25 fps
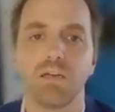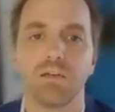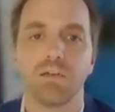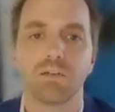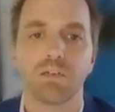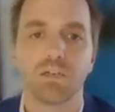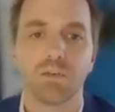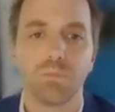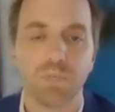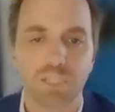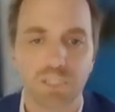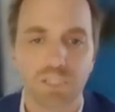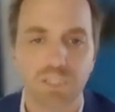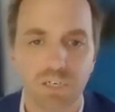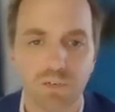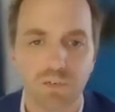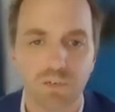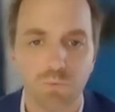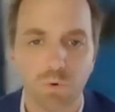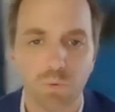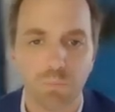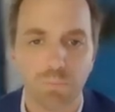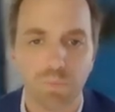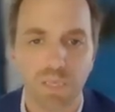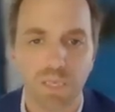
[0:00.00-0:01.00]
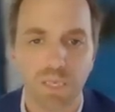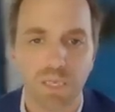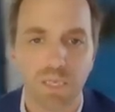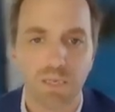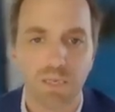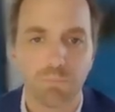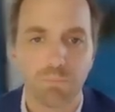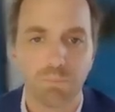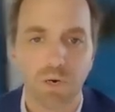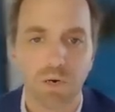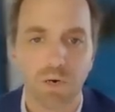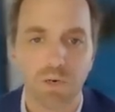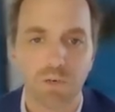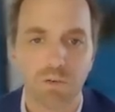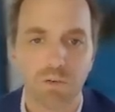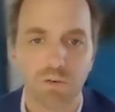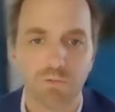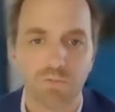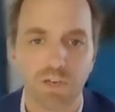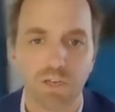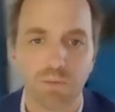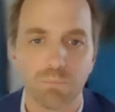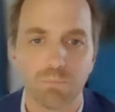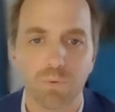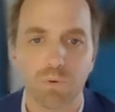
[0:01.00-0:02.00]
Commissioner will be part of
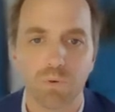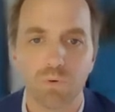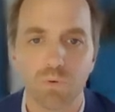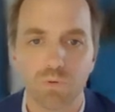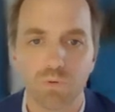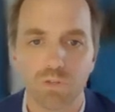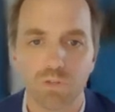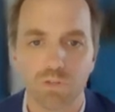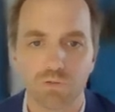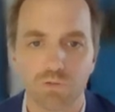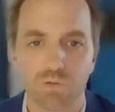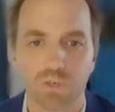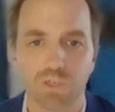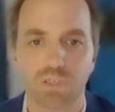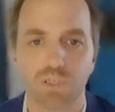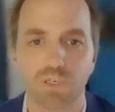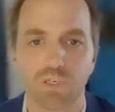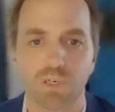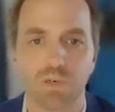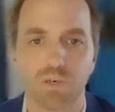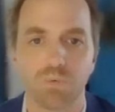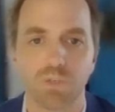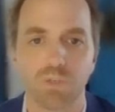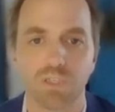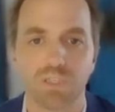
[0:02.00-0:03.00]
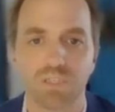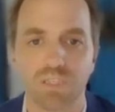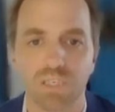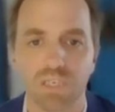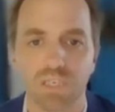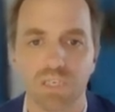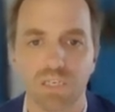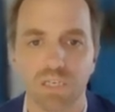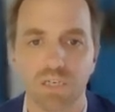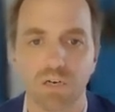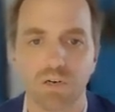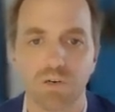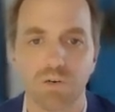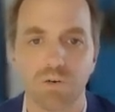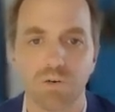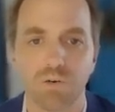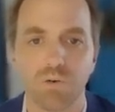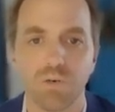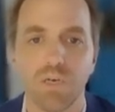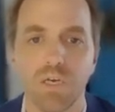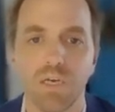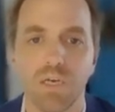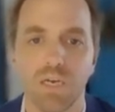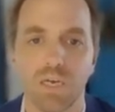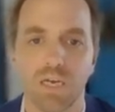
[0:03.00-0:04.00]
a board structure with a CEO,
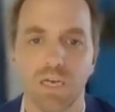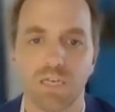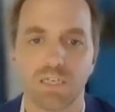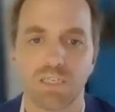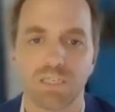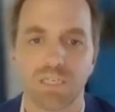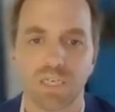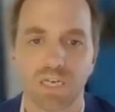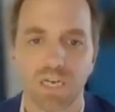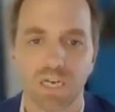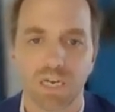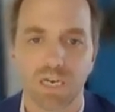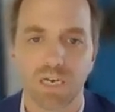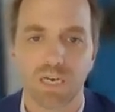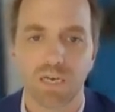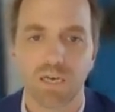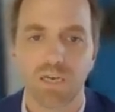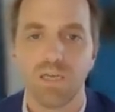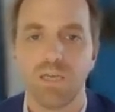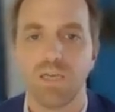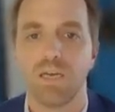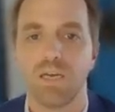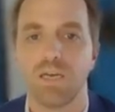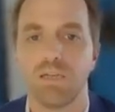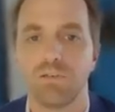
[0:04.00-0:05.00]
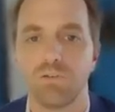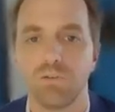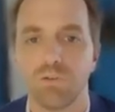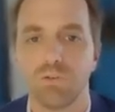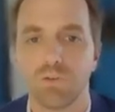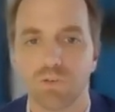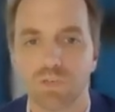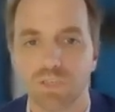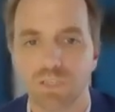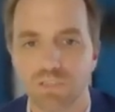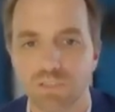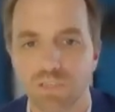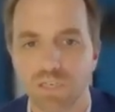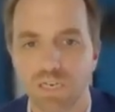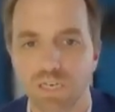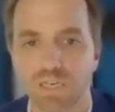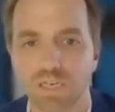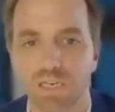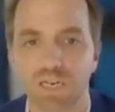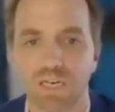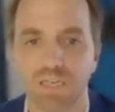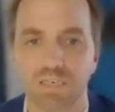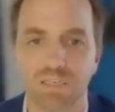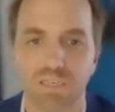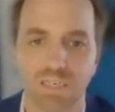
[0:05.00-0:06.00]
a chair, non-exec
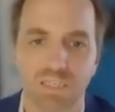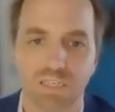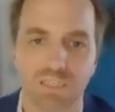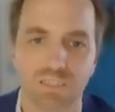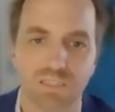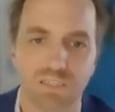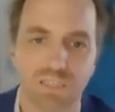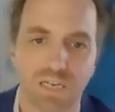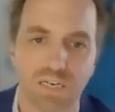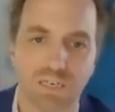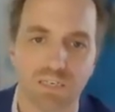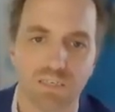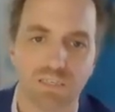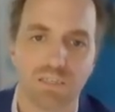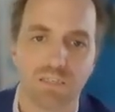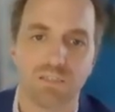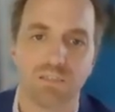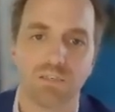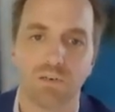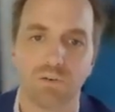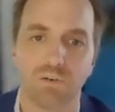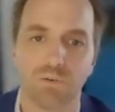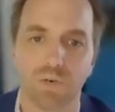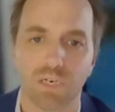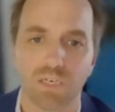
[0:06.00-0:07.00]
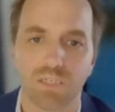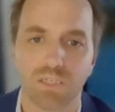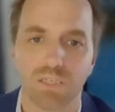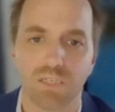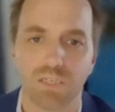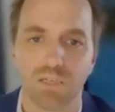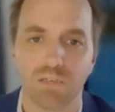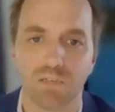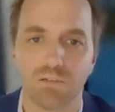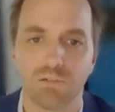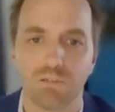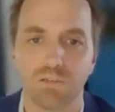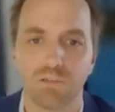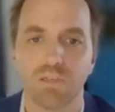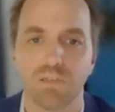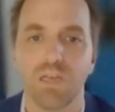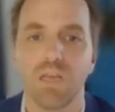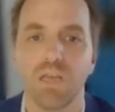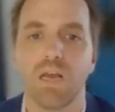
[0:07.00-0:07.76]
and exec directors.